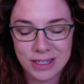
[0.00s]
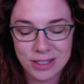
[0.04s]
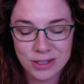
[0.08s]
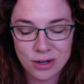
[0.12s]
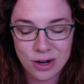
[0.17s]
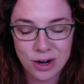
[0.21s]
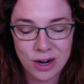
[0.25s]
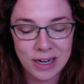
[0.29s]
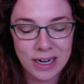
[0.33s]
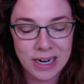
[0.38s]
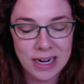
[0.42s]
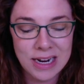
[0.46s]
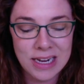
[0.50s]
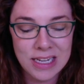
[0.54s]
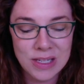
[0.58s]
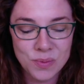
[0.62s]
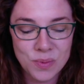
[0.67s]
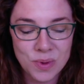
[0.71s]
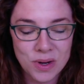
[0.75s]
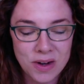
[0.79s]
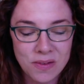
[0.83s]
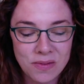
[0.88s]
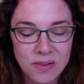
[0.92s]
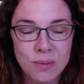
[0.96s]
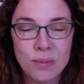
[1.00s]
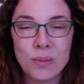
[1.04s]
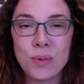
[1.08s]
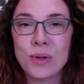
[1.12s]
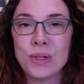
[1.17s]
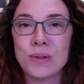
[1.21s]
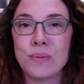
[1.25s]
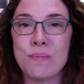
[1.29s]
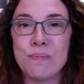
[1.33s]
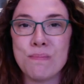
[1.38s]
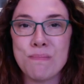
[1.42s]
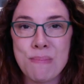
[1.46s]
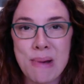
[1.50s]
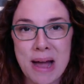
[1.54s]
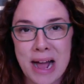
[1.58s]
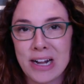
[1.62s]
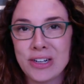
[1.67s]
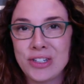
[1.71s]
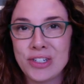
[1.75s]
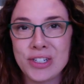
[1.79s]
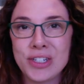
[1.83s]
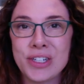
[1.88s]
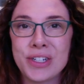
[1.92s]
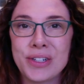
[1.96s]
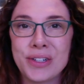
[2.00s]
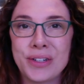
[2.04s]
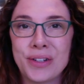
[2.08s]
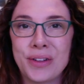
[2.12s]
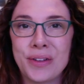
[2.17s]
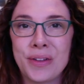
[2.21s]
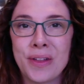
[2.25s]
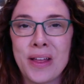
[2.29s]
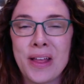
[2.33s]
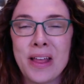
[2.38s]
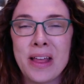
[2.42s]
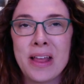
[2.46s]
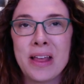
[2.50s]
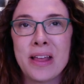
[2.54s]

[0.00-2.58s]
a target is one of the most magical